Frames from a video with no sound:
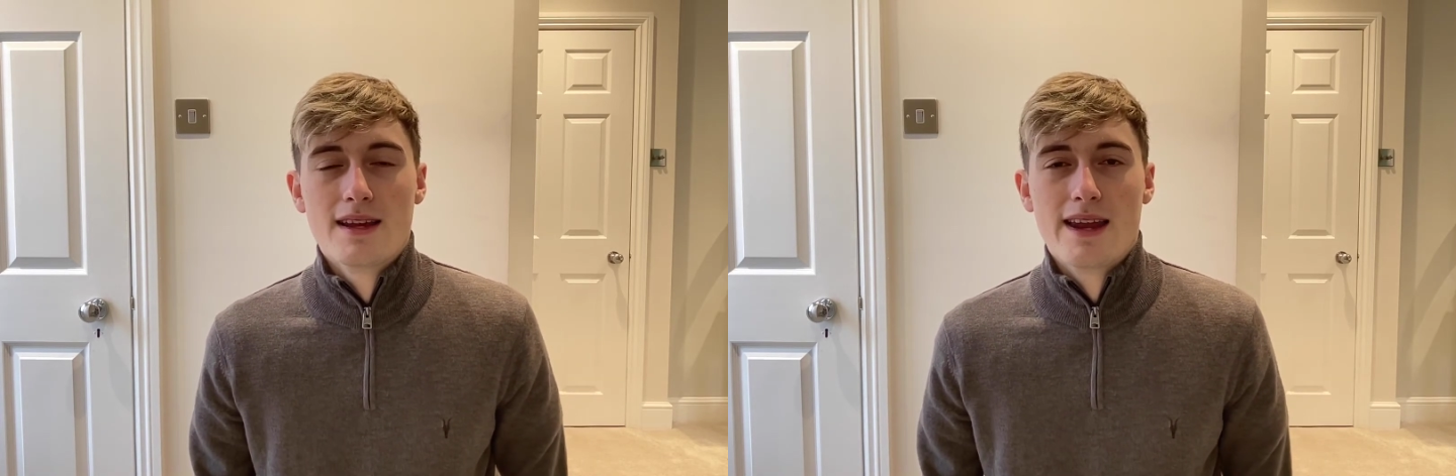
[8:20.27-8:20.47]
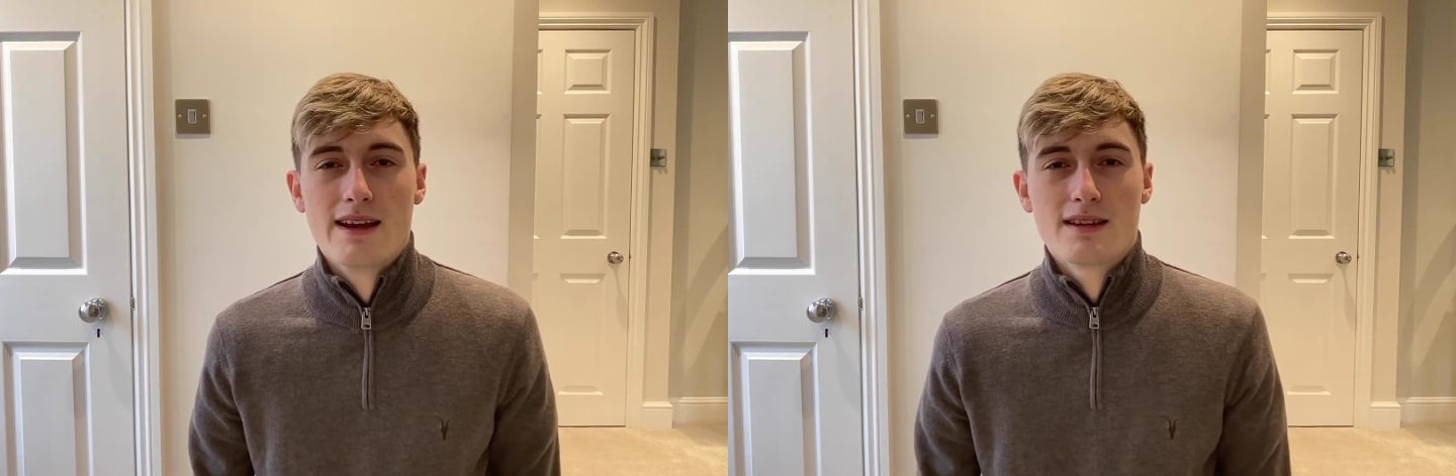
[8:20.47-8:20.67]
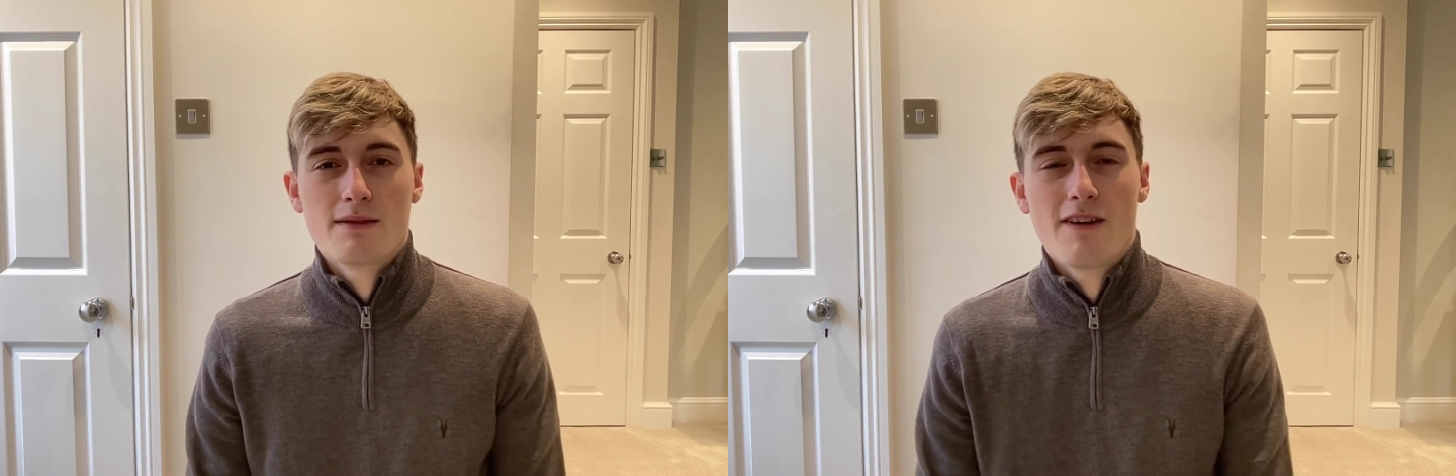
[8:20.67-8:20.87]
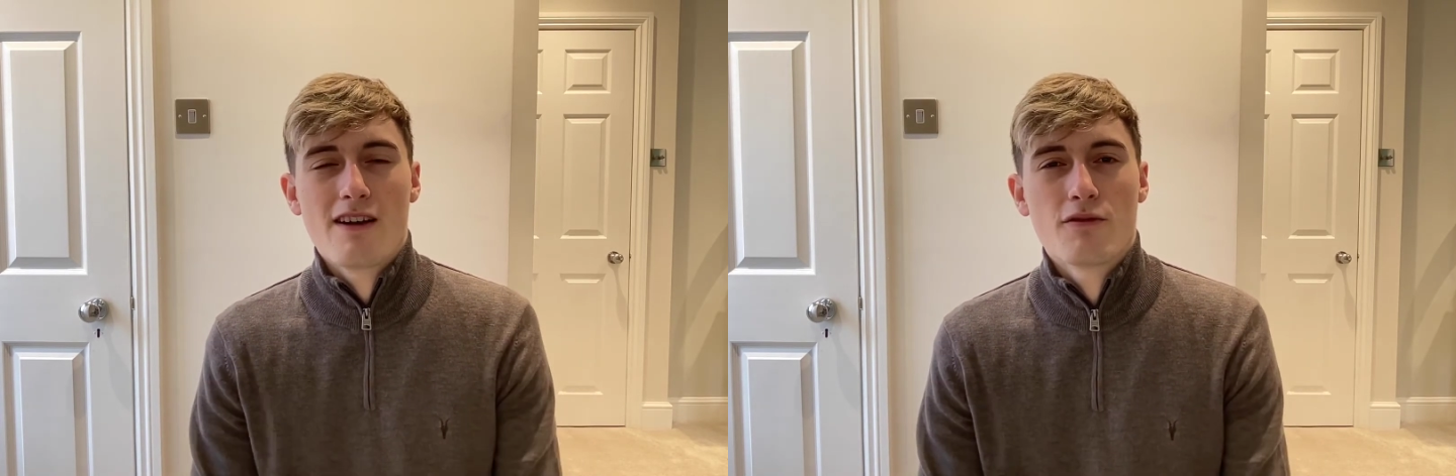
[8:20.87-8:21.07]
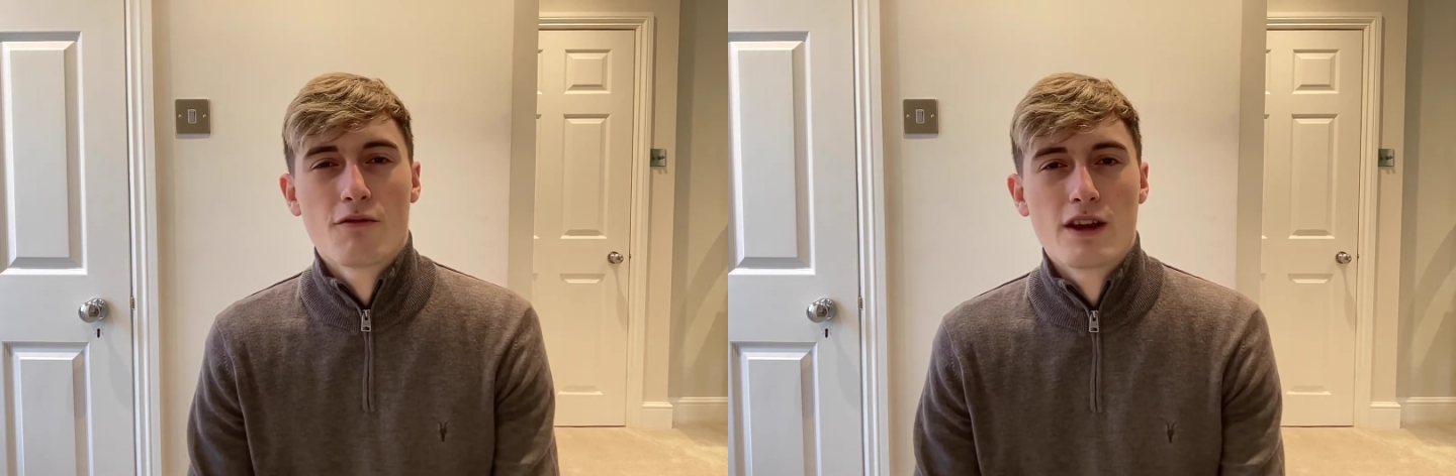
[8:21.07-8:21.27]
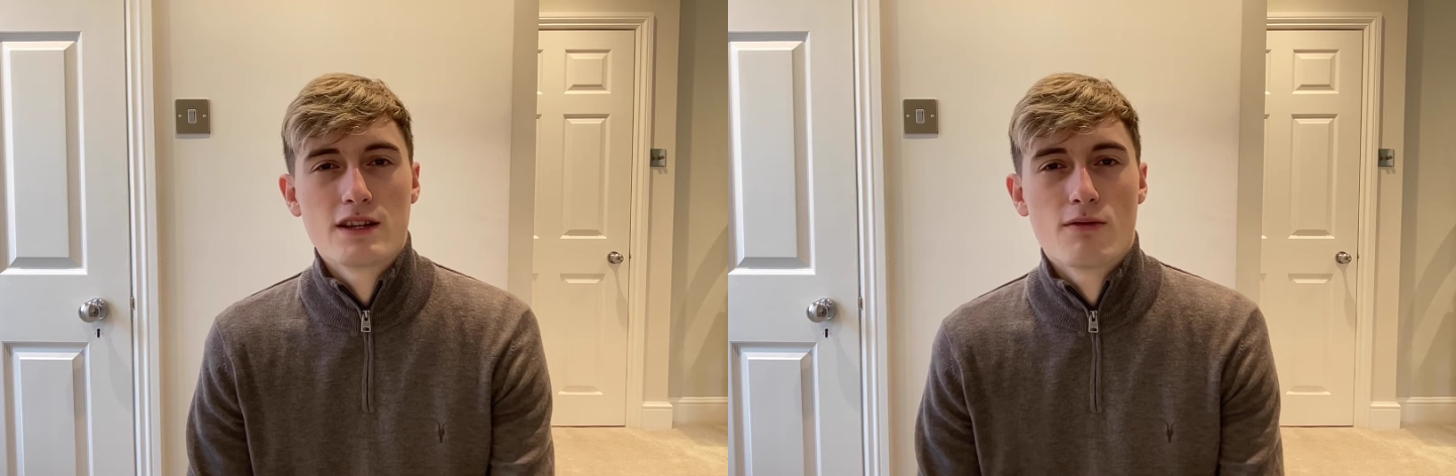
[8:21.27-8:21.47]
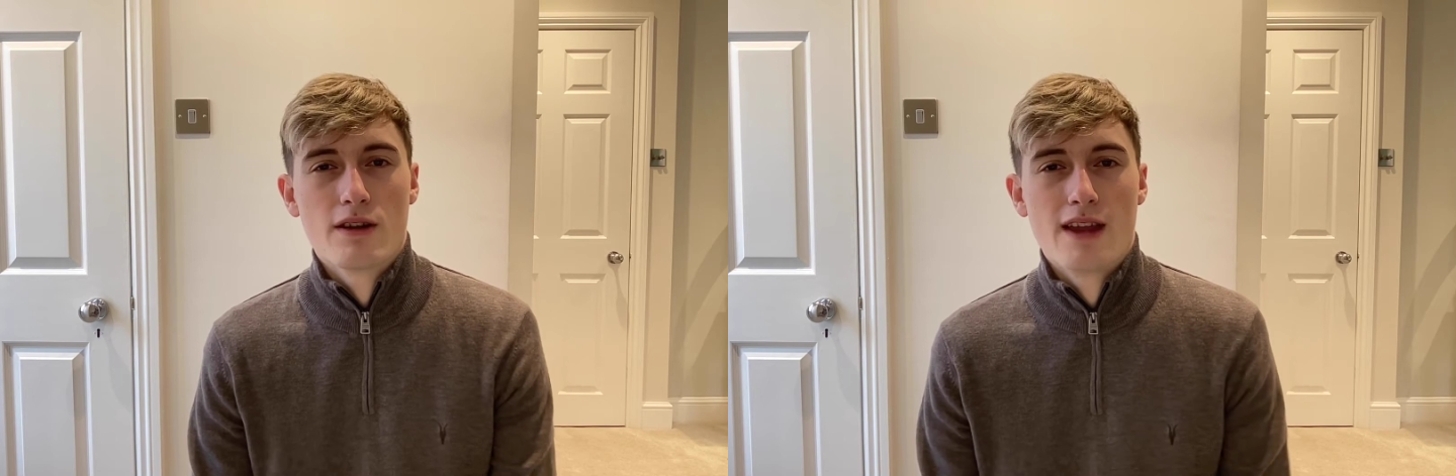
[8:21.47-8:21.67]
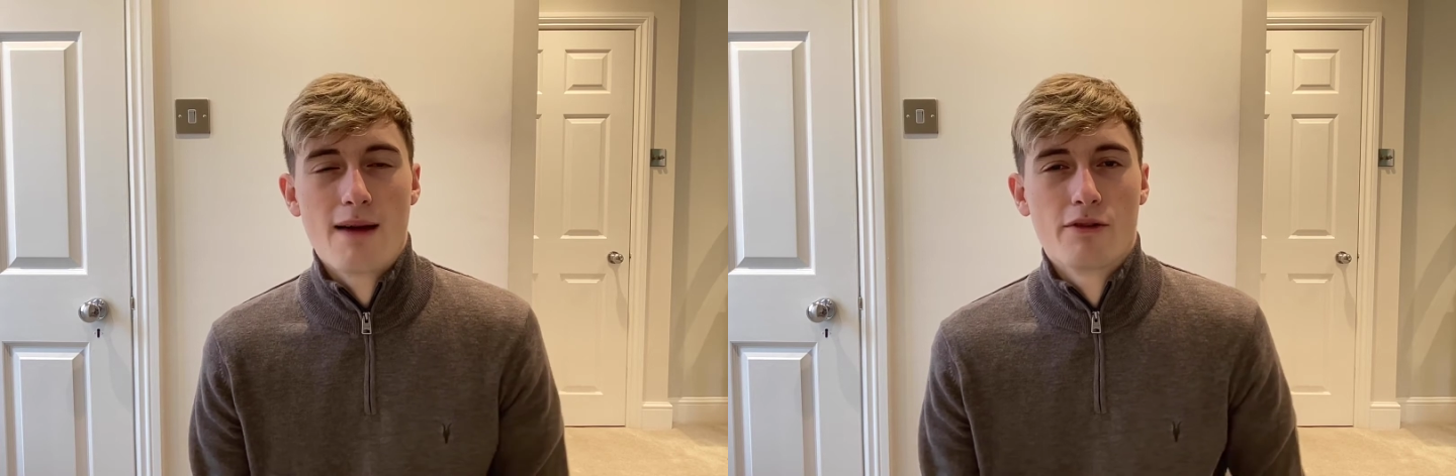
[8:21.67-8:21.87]
Now he's around
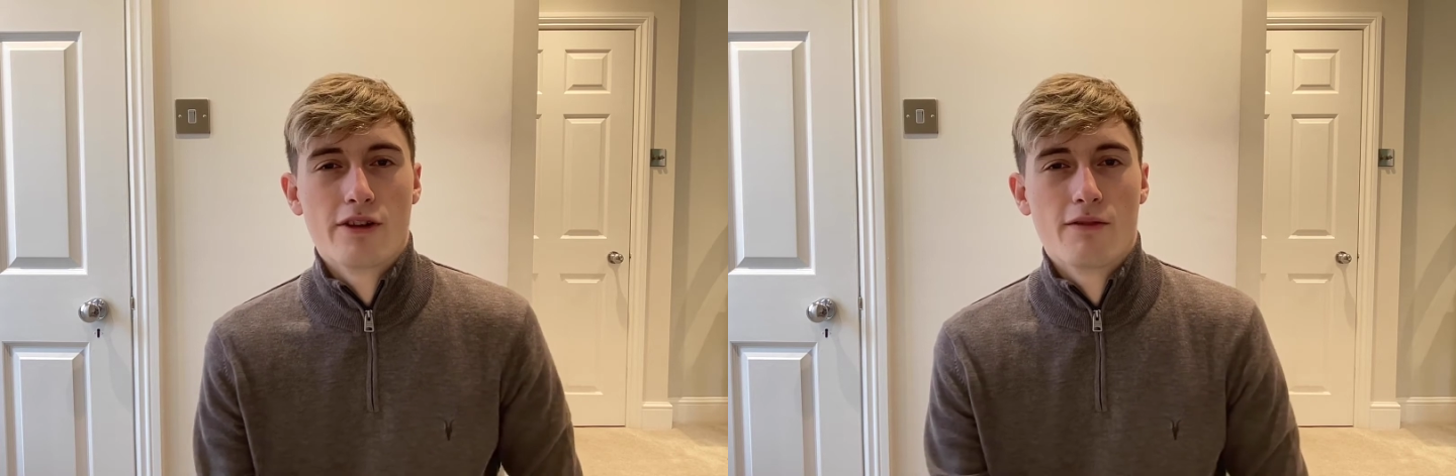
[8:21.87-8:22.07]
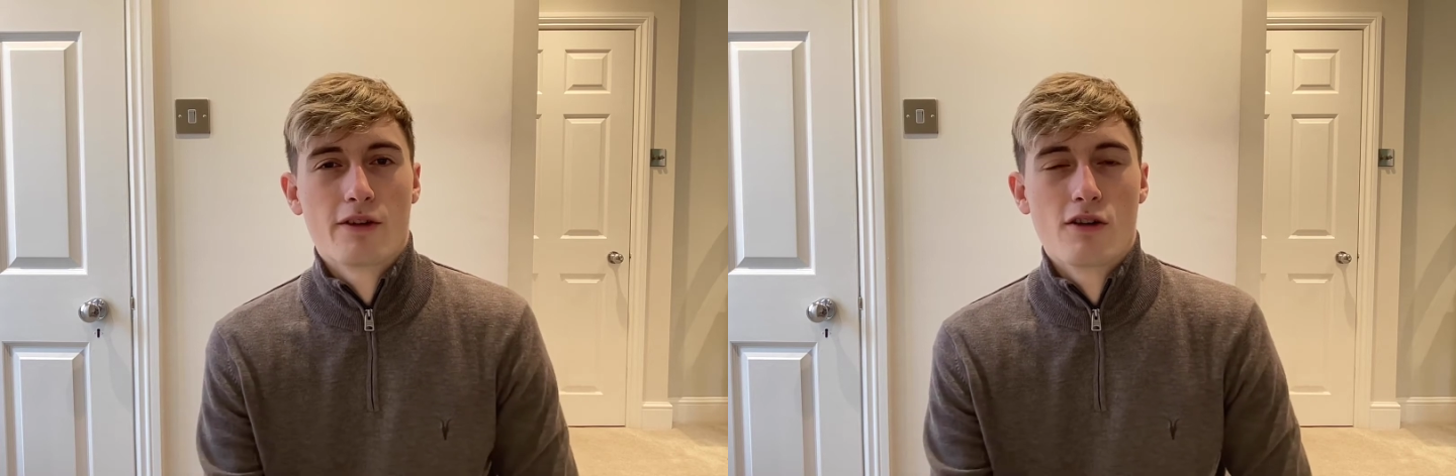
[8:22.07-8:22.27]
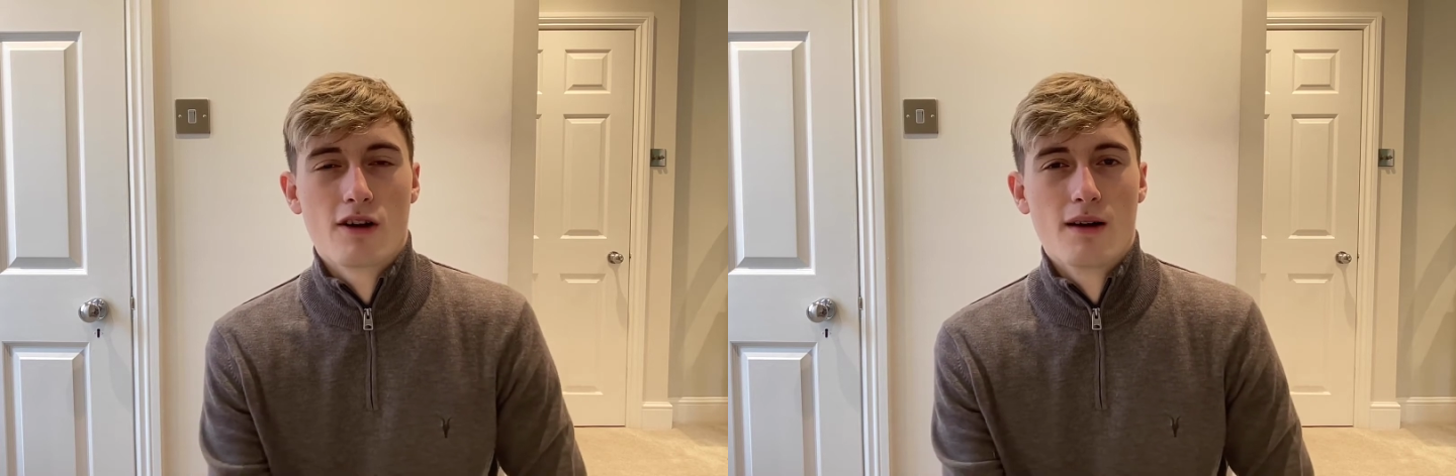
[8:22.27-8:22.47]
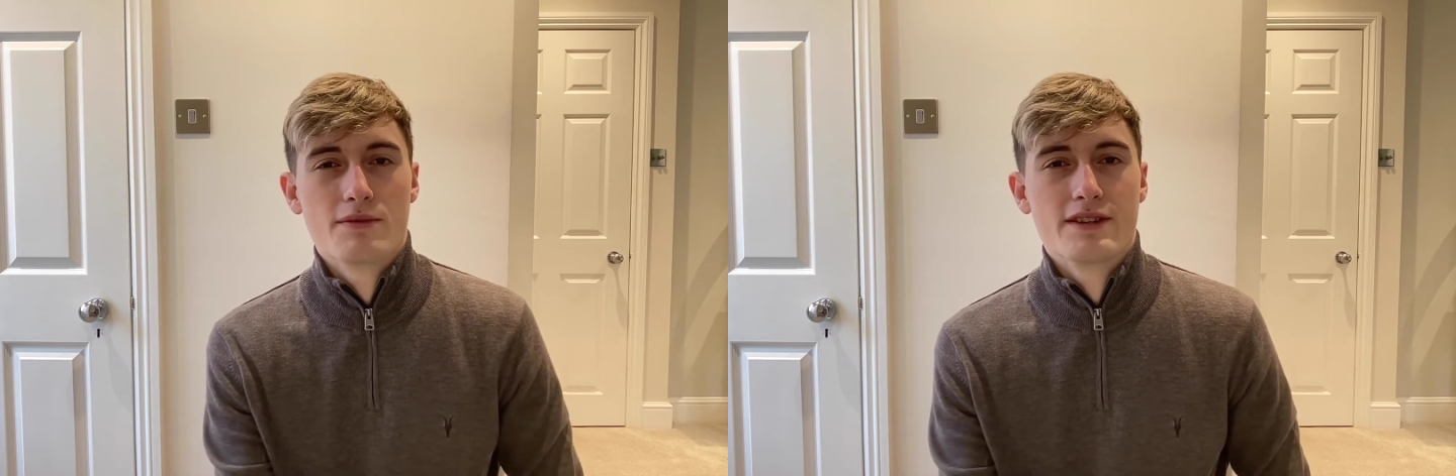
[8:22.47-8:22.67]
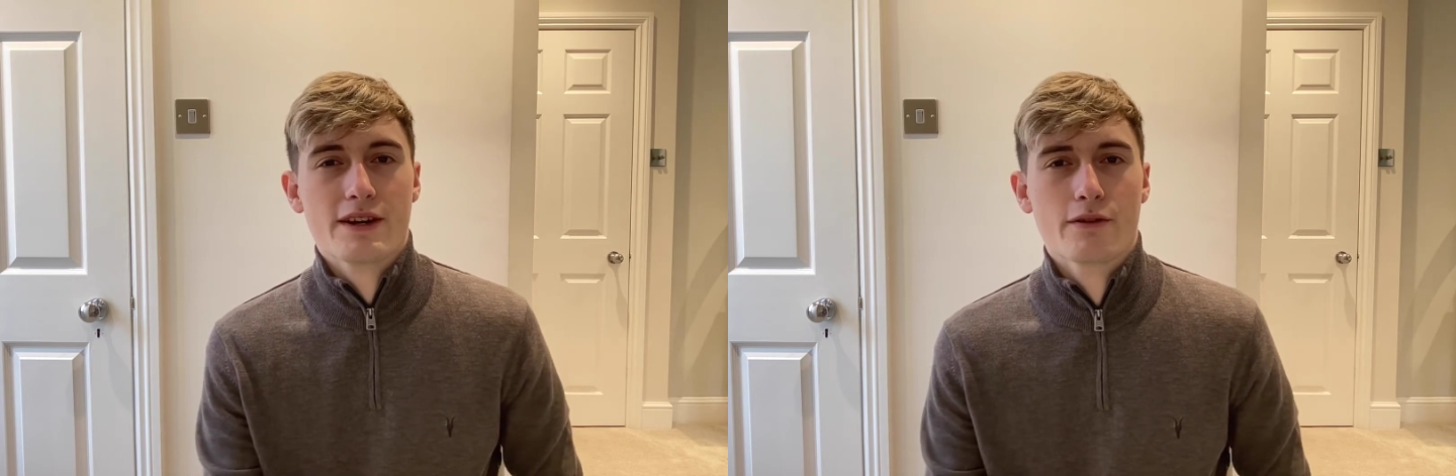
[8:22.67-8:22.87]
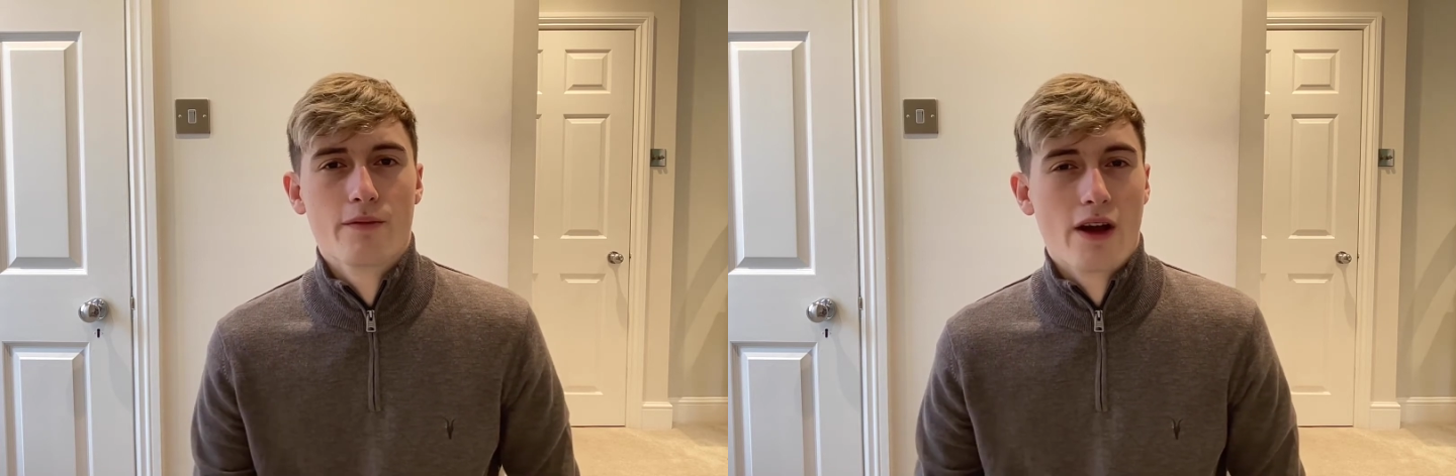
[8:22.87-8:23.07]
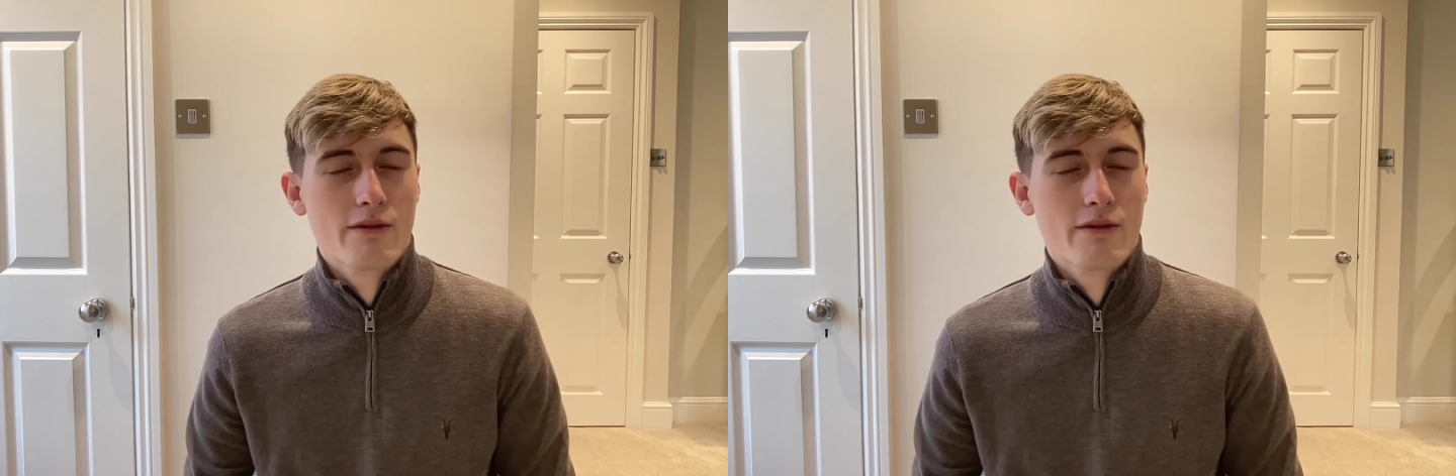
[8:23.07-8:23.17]
3-1 Aplutard for Gold Cup still.